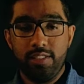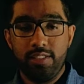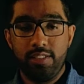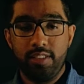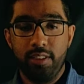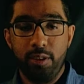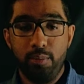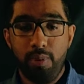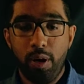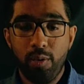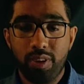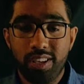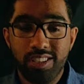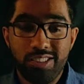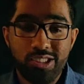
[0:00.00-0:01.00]
The boundary
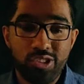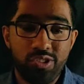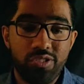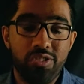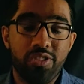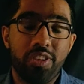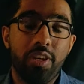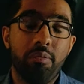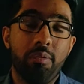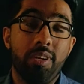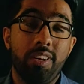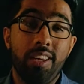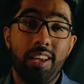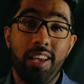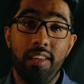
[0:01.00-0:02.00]
conditions given
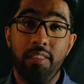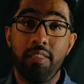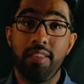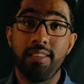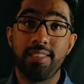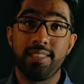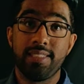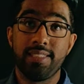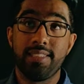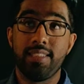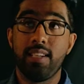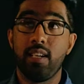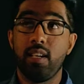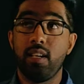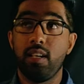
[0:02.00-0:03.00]
in this
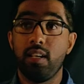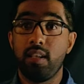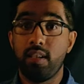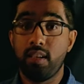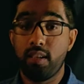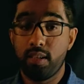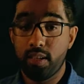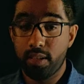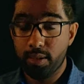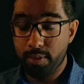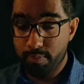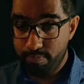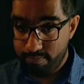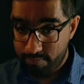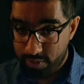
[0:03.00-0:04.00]

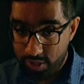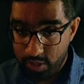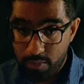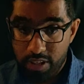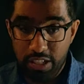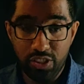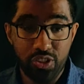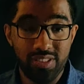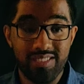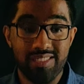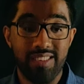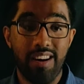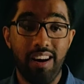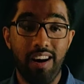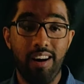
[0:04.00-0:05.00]
simulations
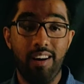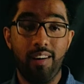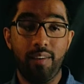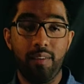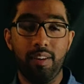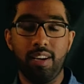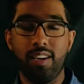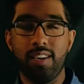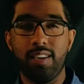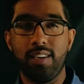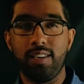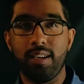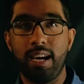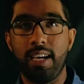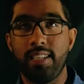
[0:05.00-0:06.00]
are,
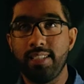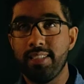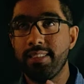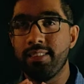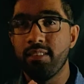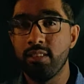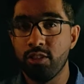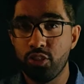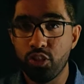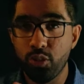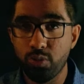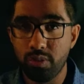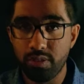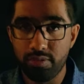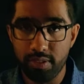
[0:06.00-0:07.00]
I did it in two
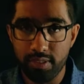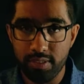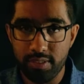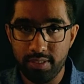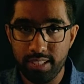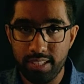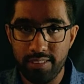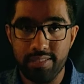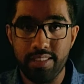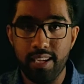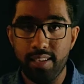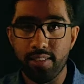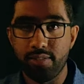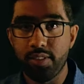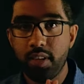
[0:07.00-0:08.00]
different states, that
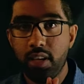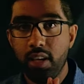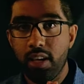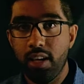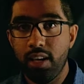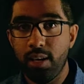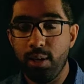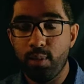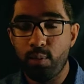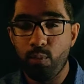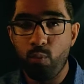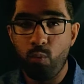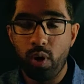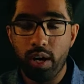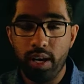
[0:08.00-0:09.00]
is
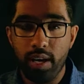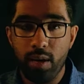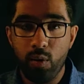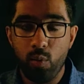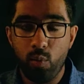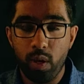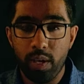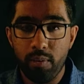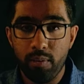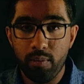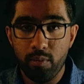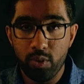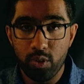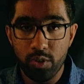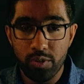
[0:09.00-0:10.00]
one
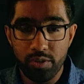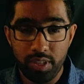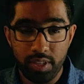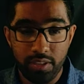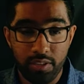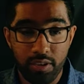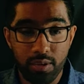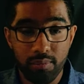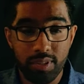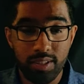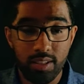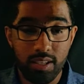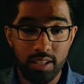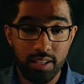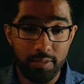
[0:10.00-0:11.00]
using
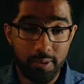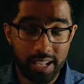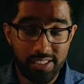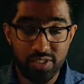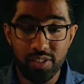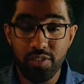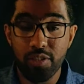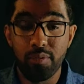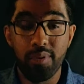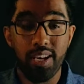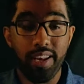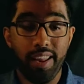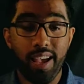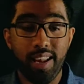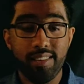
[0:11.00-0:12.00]
transient thermal
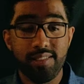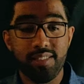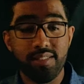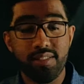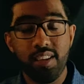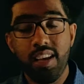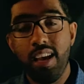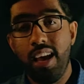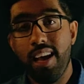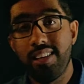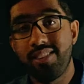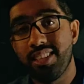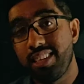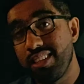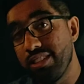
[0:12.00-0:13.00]
analysis, and
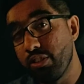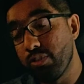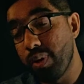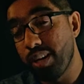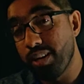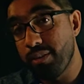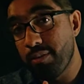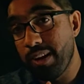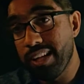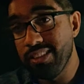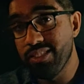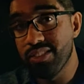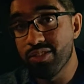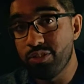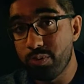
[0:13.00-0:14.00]
second is by
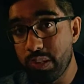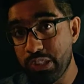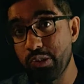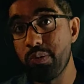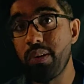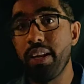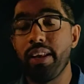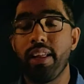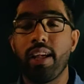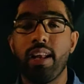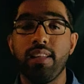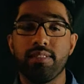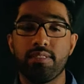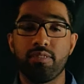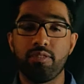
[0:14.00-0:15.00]
transient structural
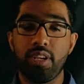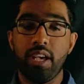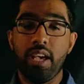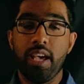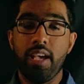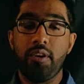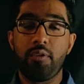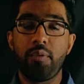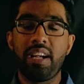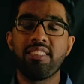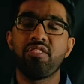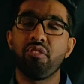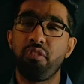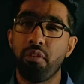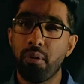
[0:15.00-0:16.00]
analysis. In
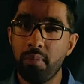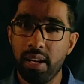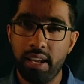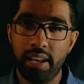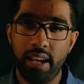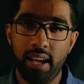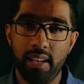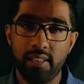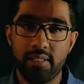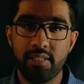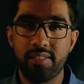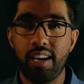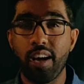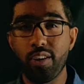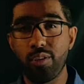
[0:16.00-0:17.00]
transient thermal analysis,
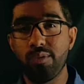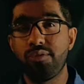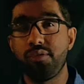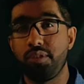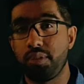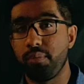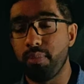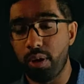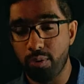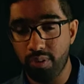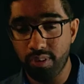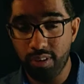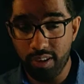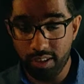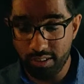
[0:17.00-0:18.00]
I use certain
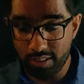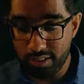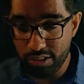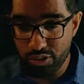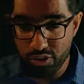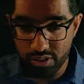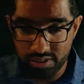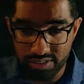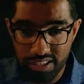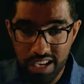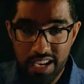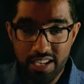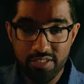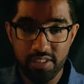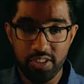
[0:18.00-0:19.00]
boundary conditions
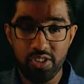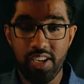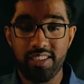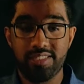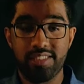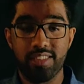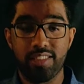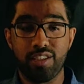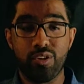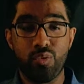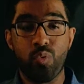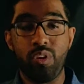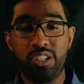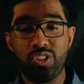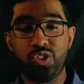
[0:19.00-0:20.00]
such as the
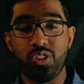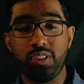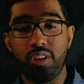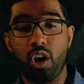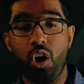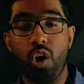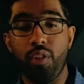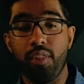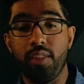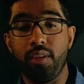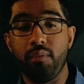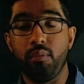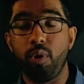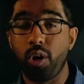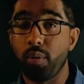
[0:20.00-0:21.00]
convection on the
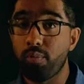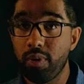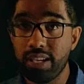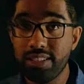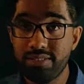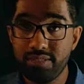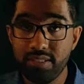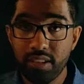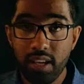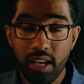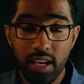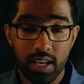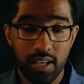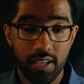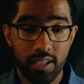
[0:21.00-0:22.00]
bottom plates,
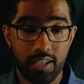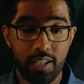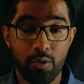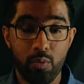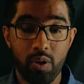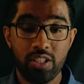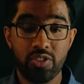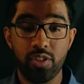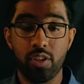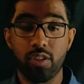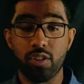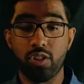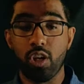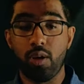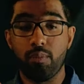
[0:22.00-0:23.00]
convection on the
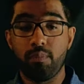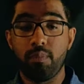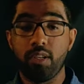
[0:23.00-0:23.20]
top